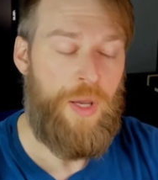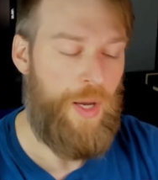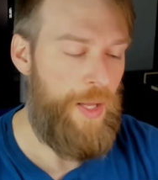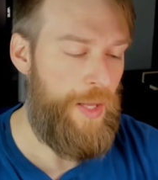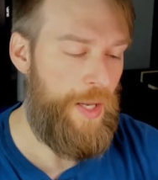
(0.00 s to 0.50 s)

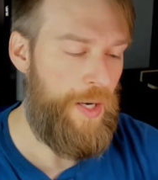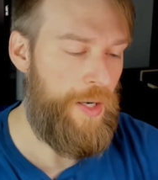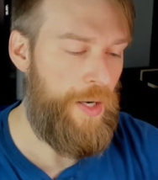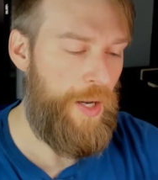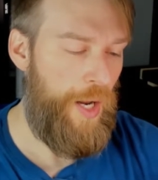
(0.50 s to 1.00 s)
And
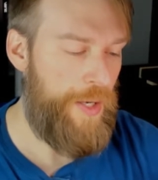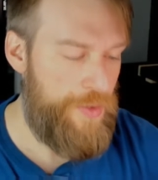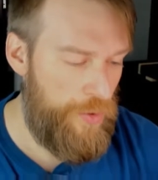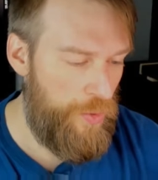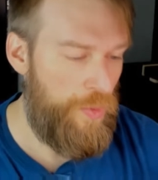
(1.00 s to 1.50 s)
then
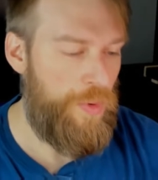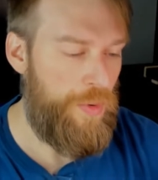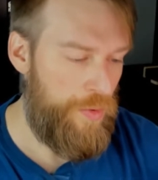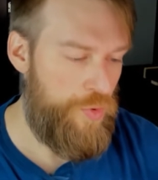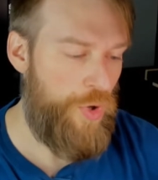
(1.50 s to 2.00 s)
as you
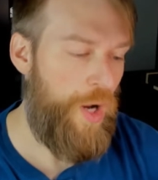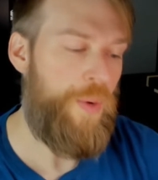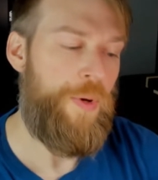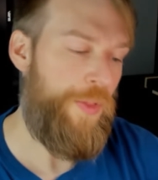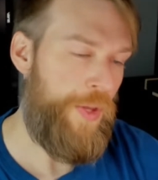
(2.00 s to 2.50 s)
draw
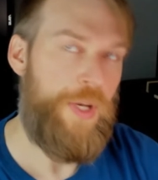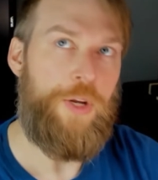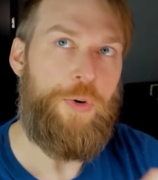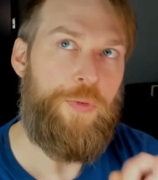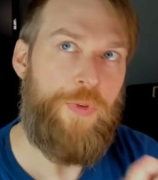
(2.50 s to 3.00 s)
with it,
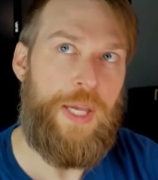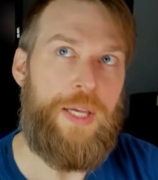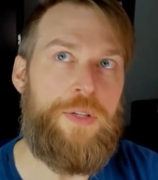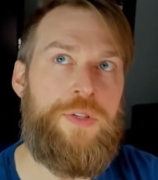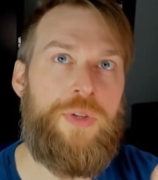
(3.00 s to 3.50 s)
it'll
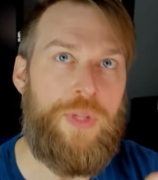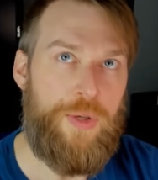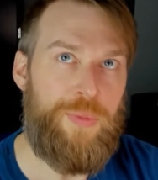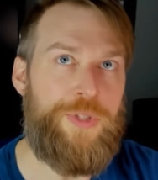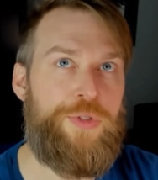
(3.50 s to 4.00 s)
fade to the
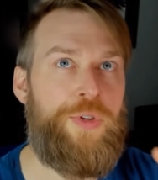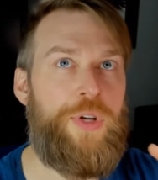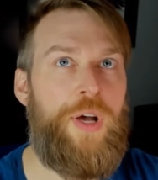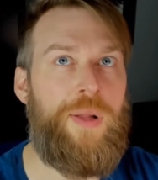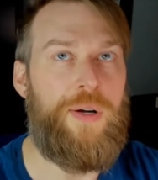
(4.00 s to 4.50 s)
original
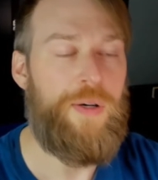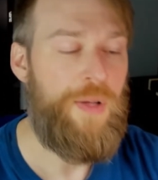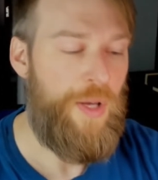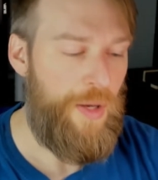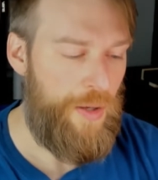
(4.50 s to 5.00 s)
color.
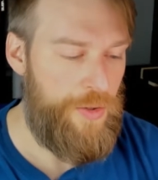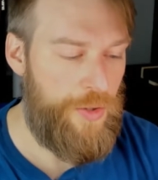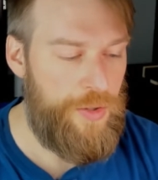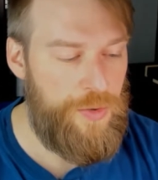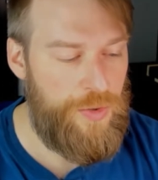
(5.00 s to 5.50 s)
You
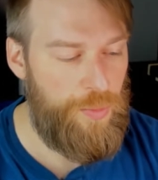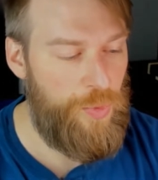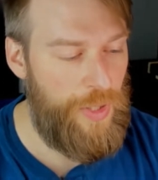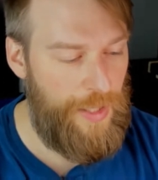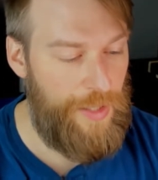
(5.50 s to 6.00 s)
can do some
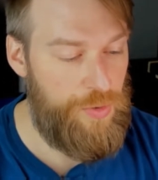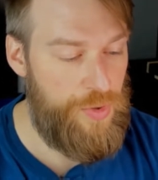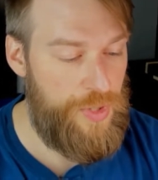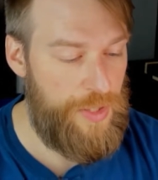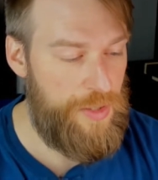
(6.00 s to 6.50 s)
really
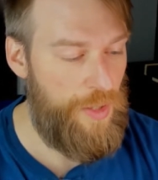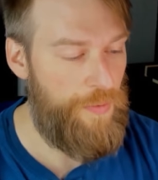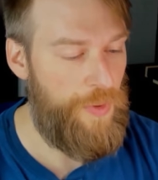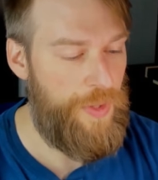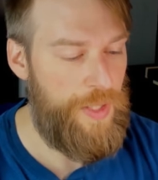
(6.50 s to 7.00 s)
interesting stuff
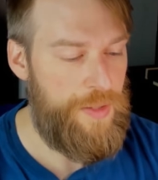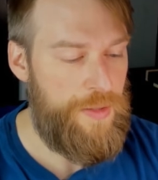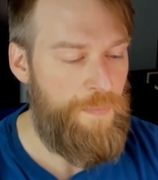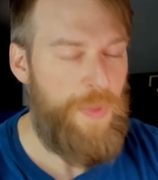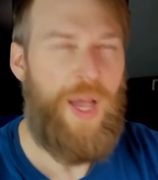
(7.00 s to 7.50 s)
with
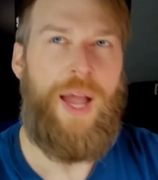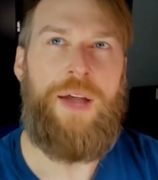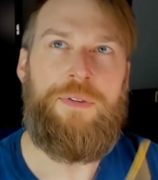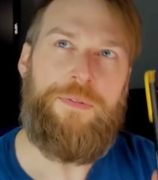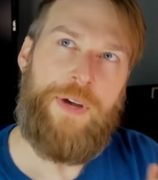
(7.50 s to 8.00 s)
these. I
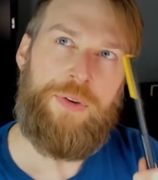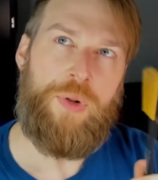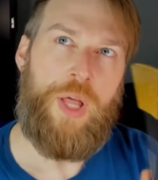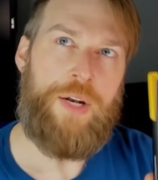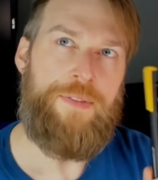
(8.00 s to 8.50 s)
haven't found a
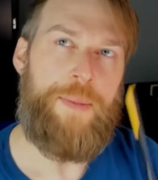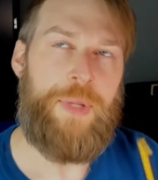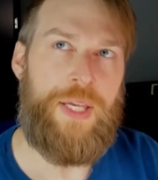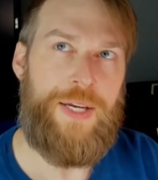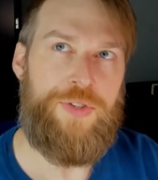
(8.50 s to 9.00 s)
lot of
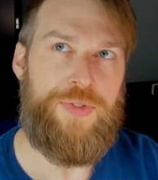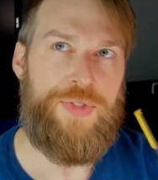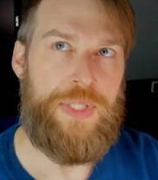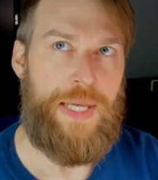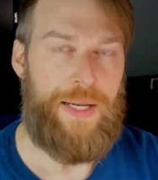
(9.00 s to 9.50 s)

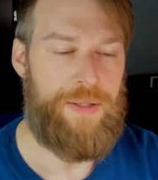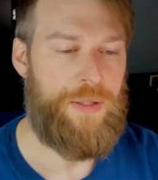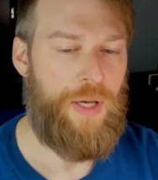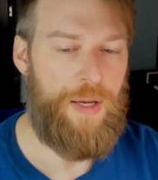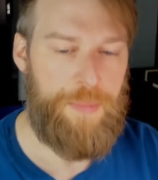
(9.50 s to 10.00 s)
applications yet.
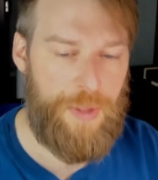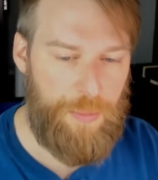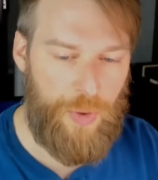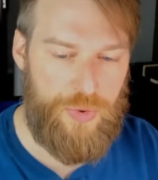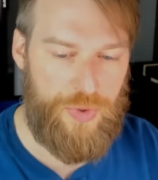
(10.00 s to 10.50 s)
I've been
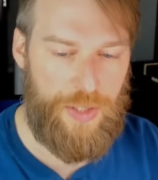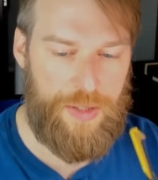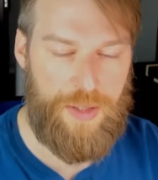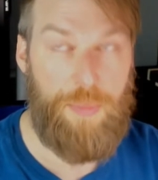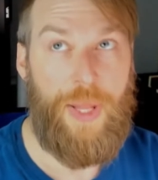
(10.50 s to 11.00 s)
mostly
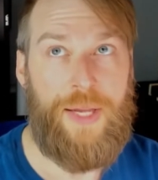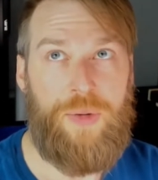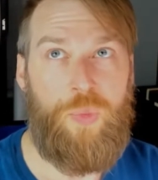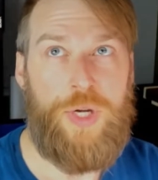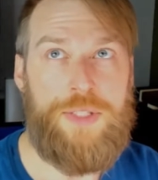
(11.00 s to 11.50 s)
into the black
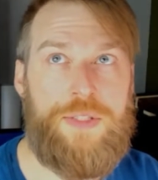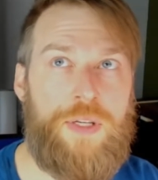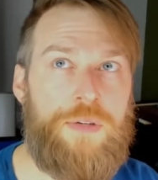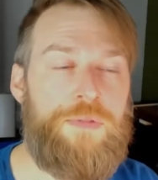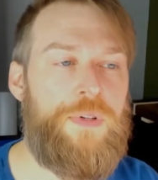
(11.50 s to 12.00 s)
and white
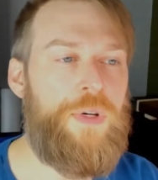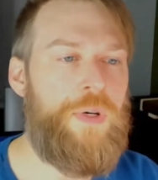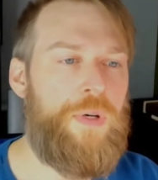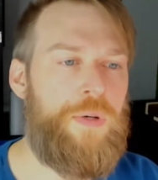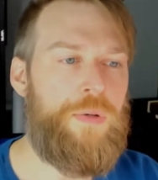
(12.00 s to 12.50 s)
stuff
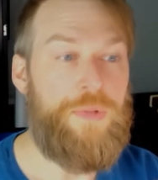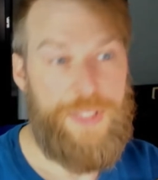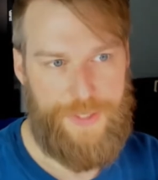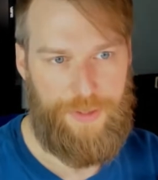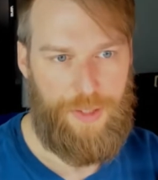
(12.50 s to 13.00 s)

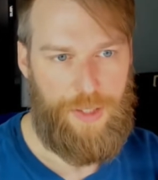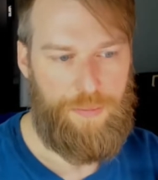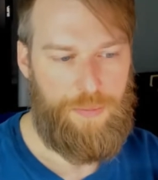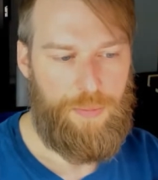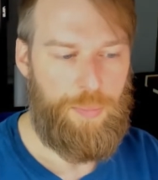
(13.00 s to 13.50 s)
recently,
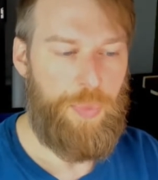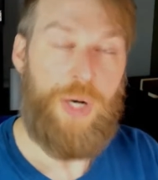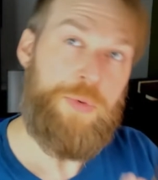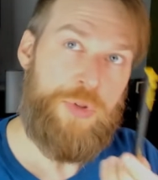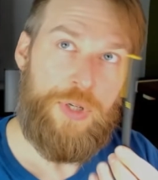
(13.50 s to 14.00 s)
but
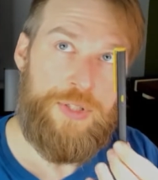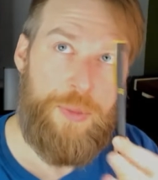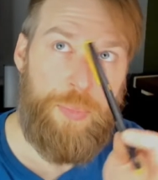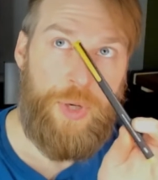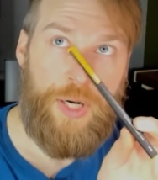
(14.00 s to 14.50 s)
I'm sure at
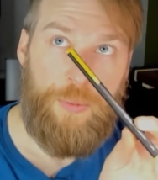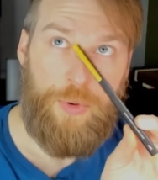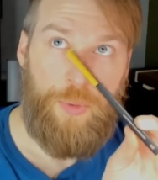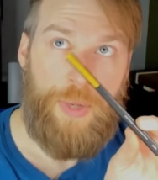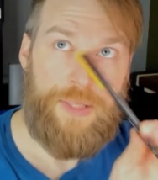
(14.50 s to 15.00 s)
some point I will
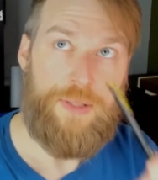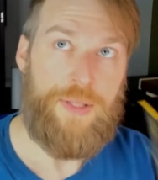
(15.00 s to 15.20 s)
go back to